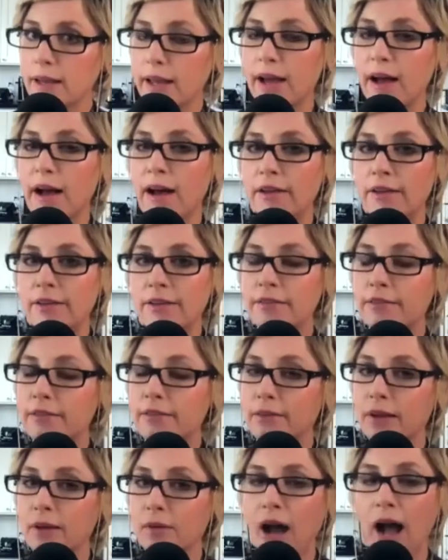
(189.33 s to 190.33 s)
And
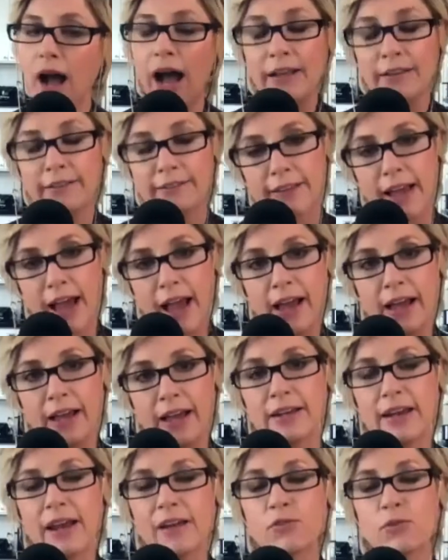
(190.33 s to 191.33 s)
I say
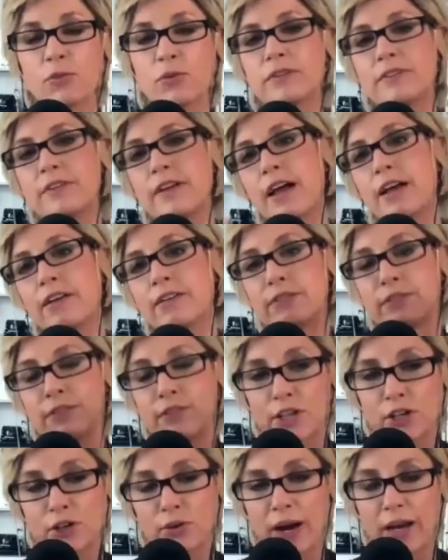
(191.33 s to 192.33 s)
it and everyone says,
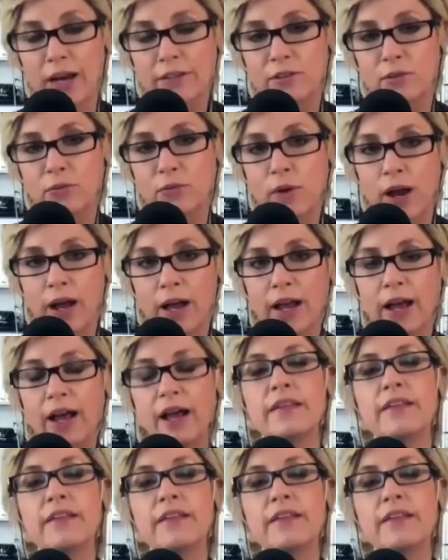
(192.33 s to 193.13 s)
"You're crazy, Ronna."